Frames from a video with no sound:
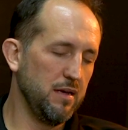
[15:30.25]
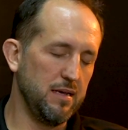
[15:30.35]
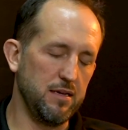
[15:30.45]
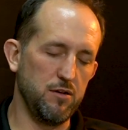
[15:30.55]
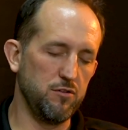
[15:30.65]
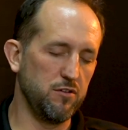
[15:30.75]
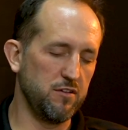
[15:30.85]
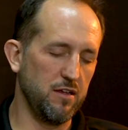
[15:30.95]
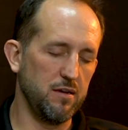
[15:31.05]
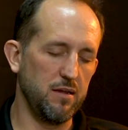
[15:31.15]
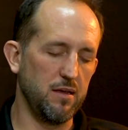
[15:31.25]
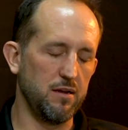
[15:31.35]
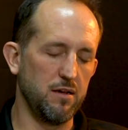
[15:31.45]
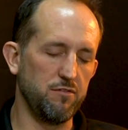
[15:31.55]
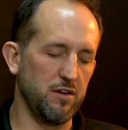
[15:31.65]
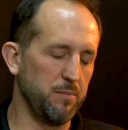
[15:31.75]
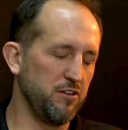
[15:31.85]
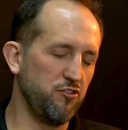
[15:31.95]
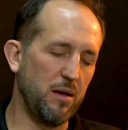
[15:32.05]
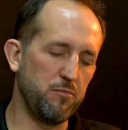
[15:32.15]
He uses it in
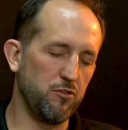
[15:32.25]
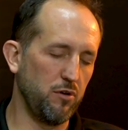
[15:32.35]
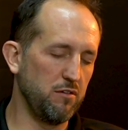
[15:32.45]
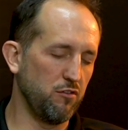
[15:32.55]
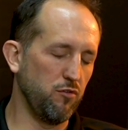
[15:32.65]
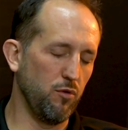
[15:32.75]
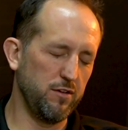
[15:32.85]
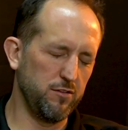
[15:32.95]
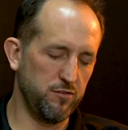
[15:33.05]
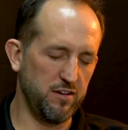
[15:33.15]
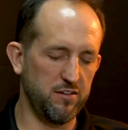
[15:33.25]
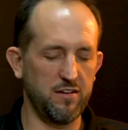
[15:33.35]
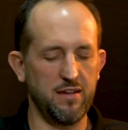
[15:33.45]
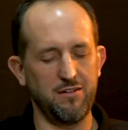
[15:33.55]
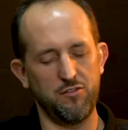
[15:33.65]
Philippians chapter 3, verse 14 through 16.